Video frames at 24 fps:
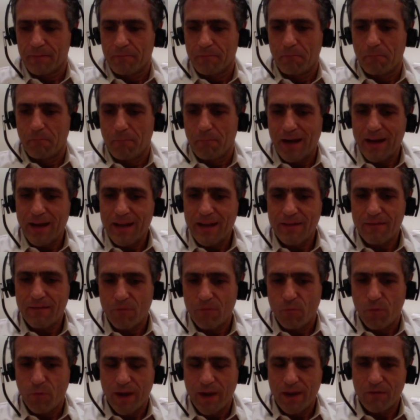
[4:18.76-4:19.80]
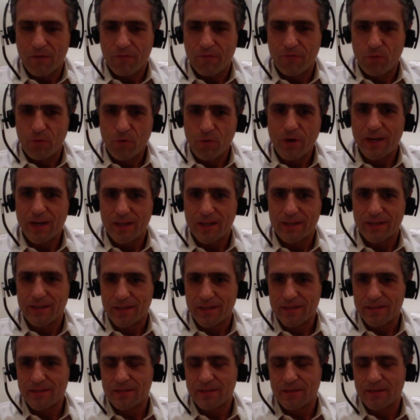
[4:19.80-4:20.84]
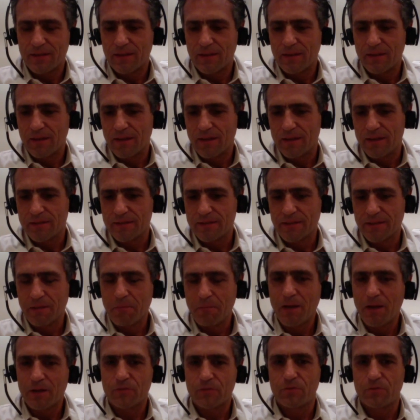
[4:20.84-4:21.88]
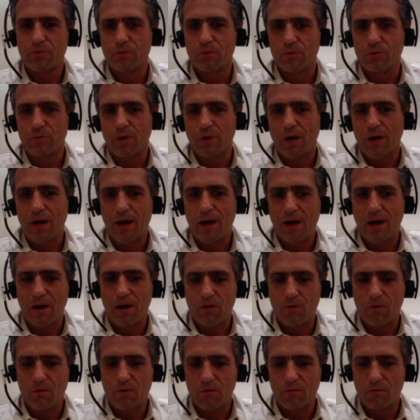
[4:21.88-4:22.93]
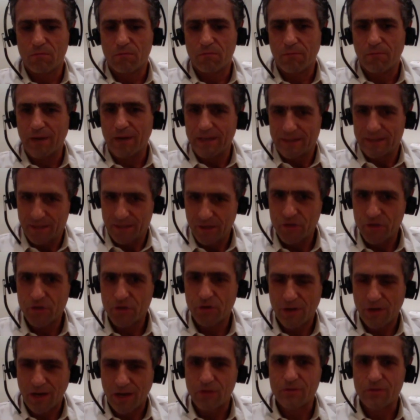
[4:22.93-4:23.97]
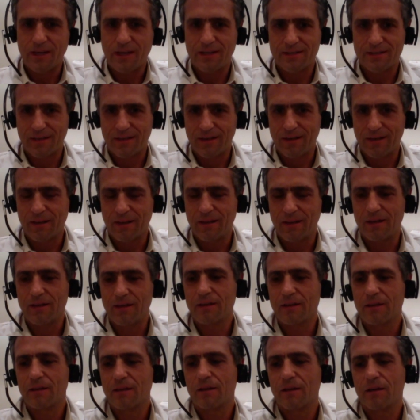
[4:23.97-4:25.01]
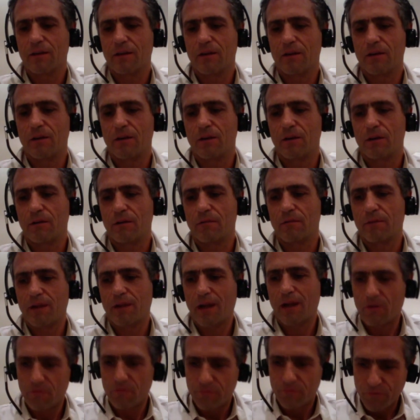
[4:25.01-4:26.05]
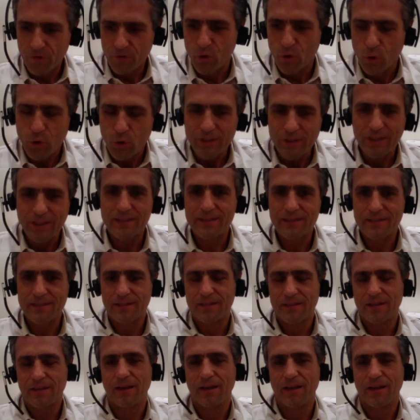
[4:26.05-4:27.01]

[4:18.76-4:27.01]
my way of looking at this is similar to how my teacher, Carlos Castaneda, kind of looked at